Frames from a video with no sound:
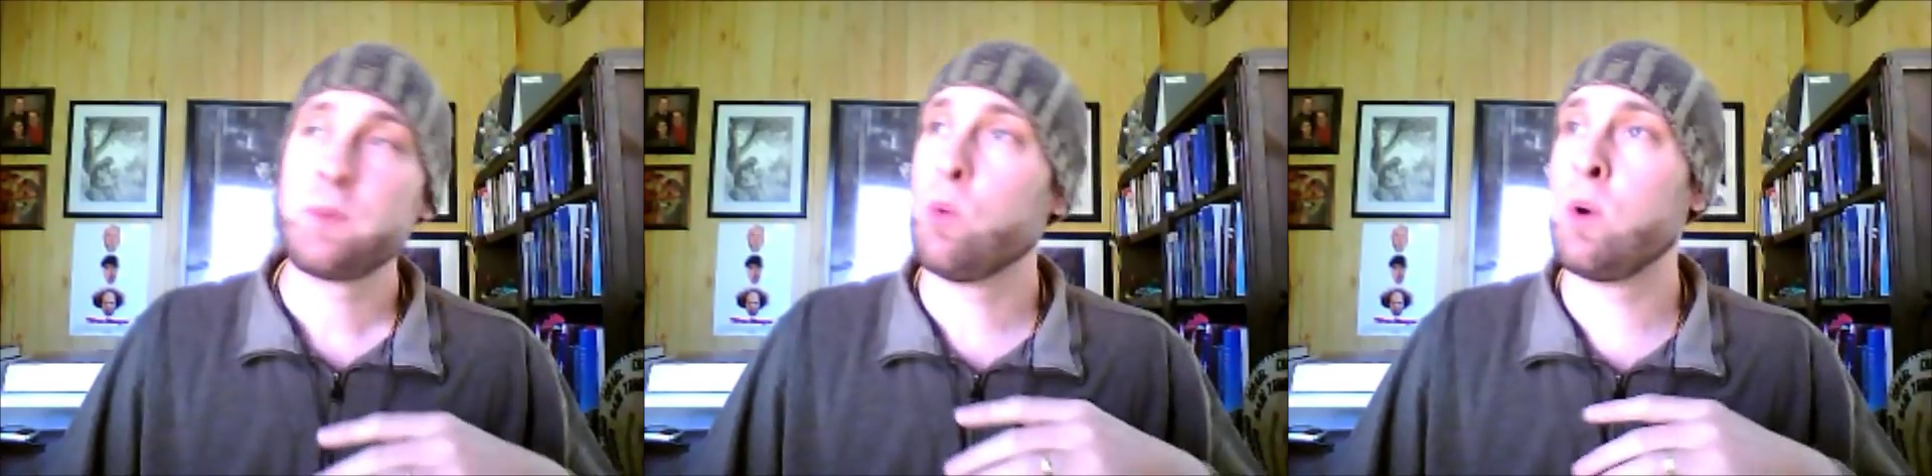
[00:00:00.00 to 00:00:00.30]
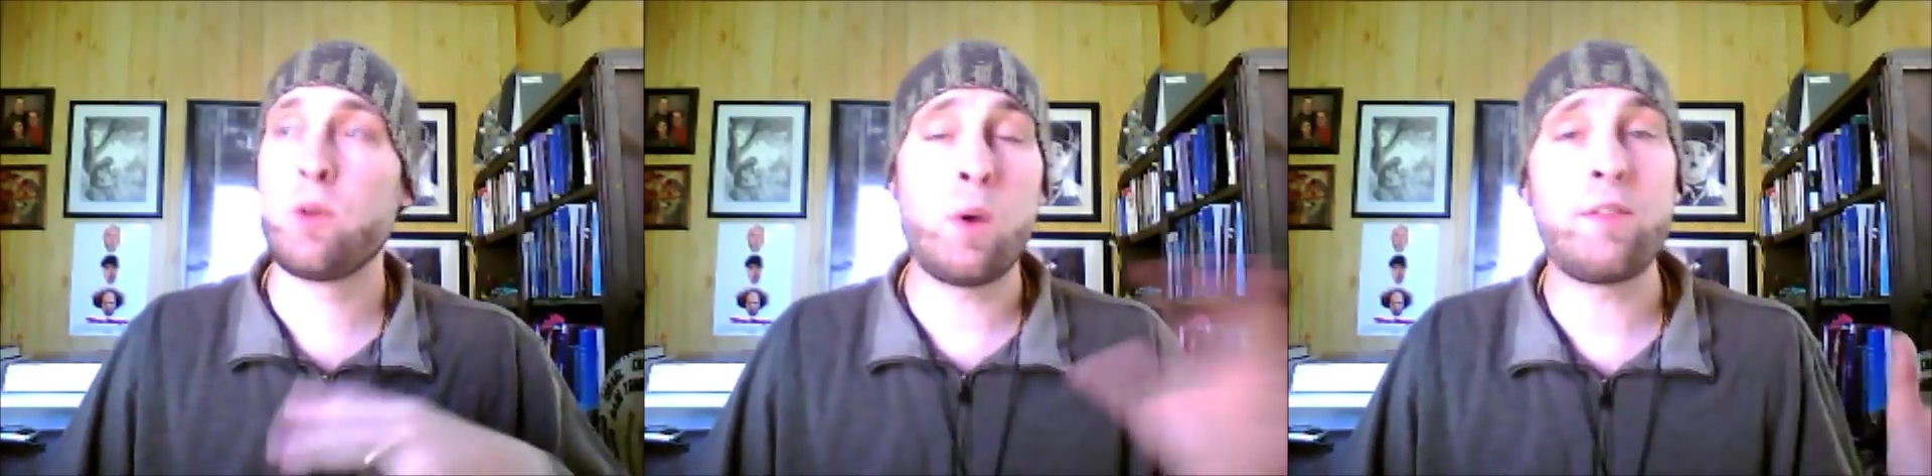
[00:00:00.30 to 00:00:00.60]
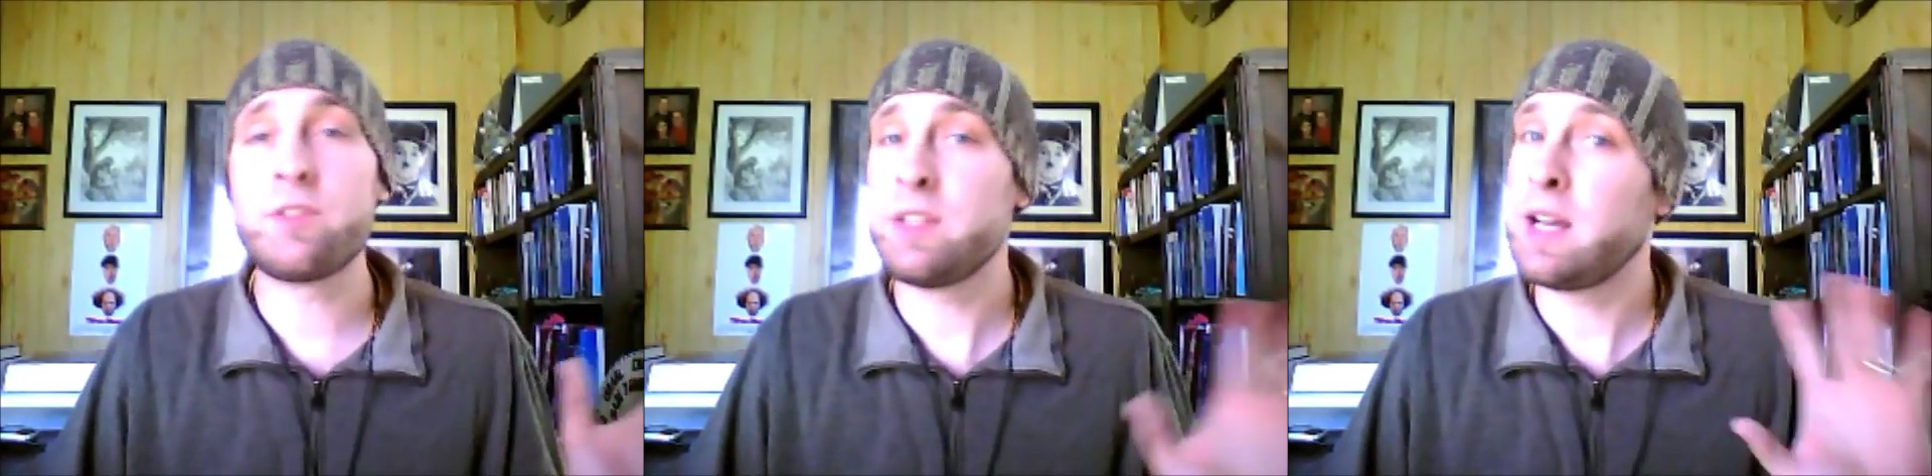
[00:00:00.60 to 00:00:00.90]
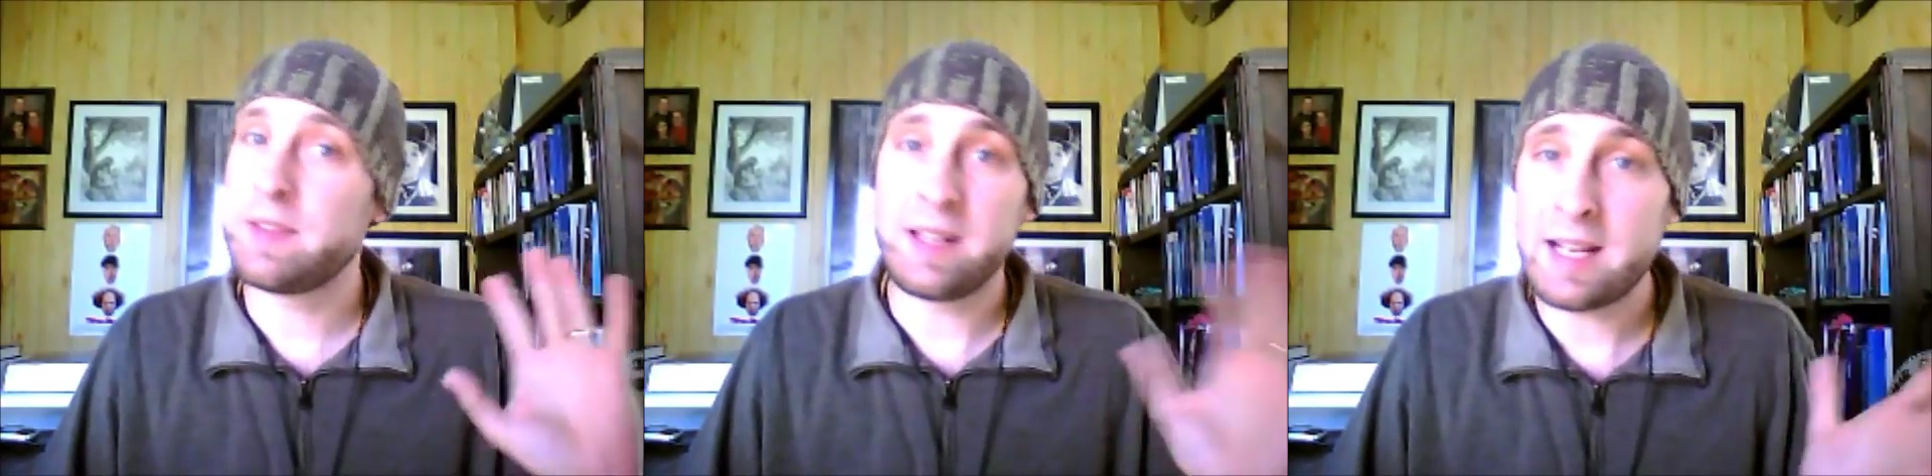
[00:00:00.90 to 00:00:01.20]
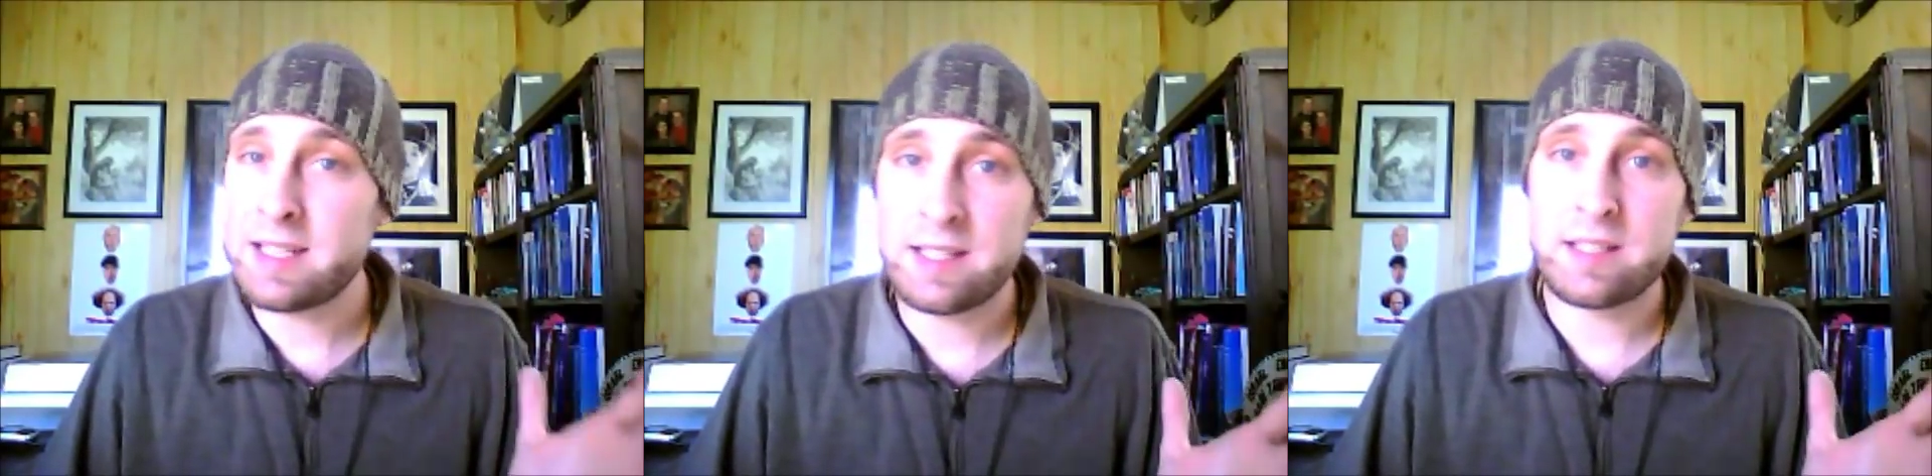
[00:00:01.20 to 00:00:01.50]
where the weather's not the
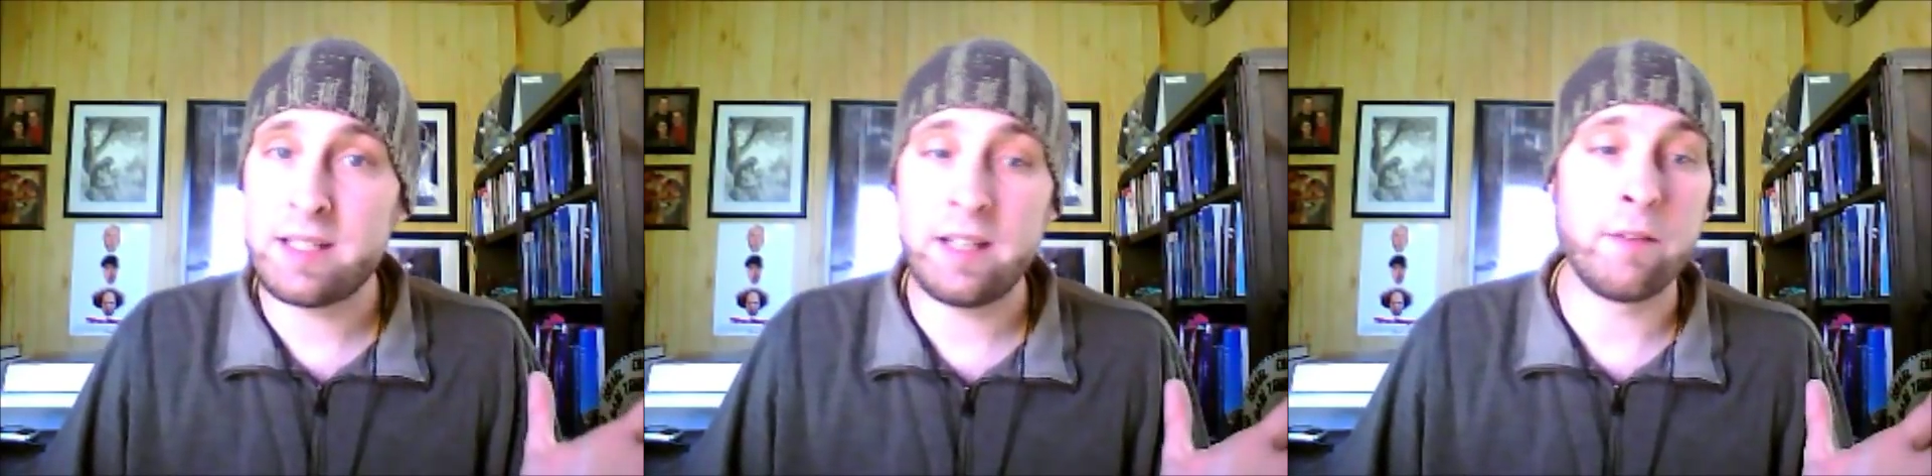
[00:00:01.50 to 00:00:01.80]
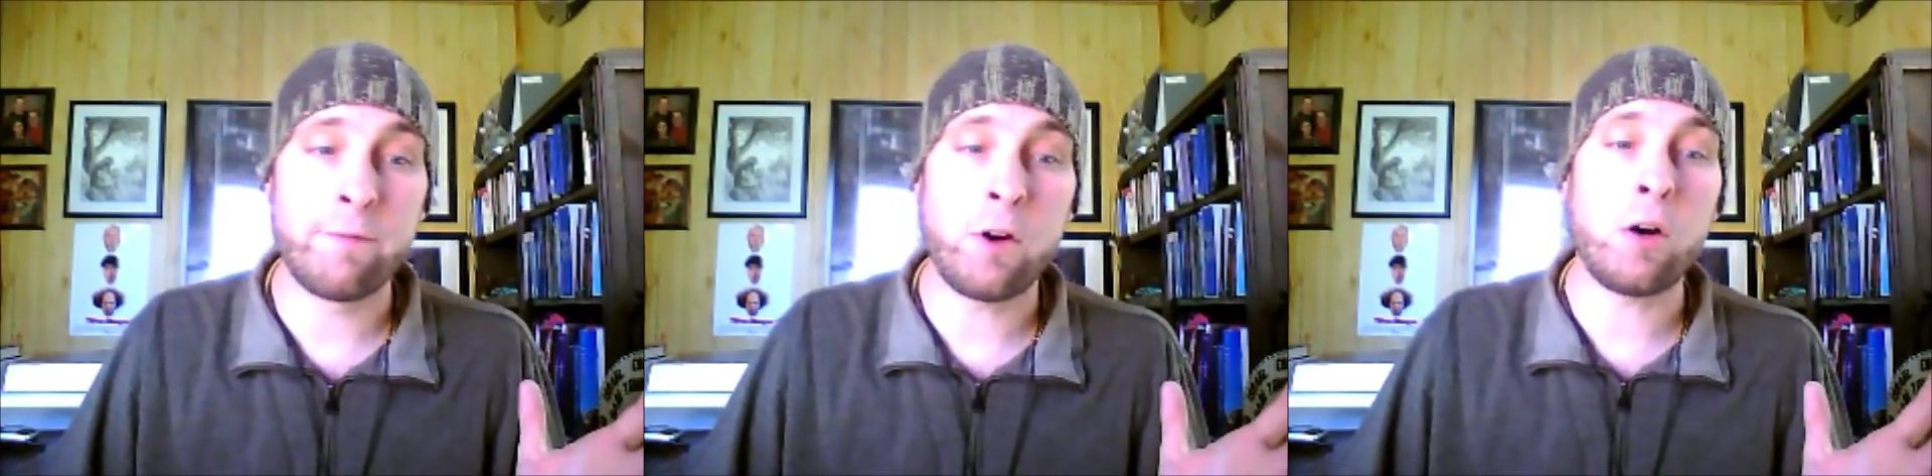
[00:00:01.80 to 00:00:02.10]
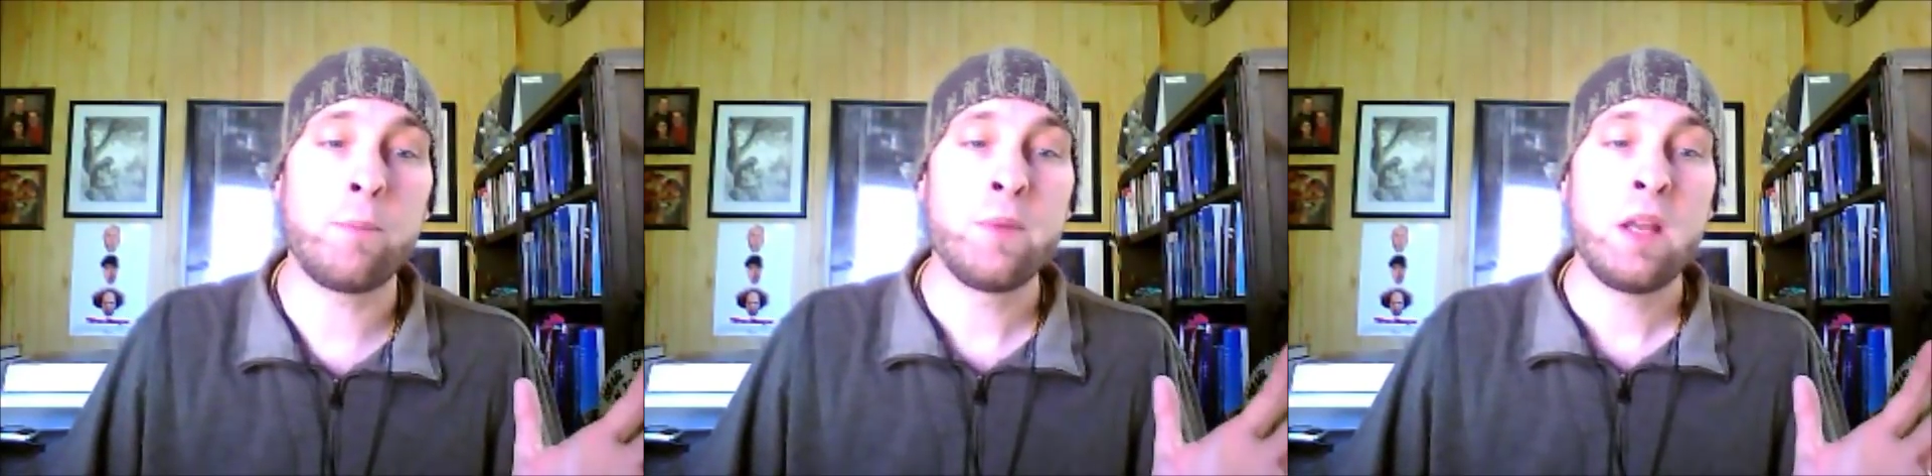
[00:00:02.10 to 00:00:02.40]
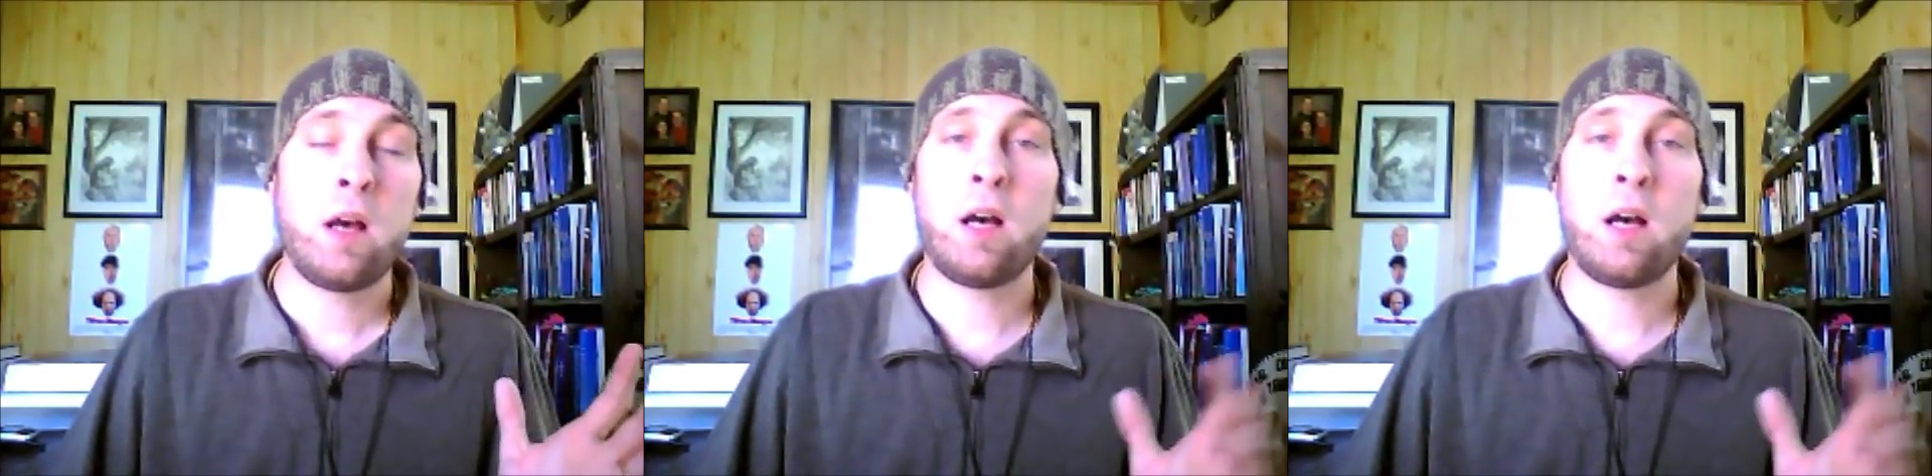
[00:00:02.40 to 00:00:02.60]
nicest in the fall,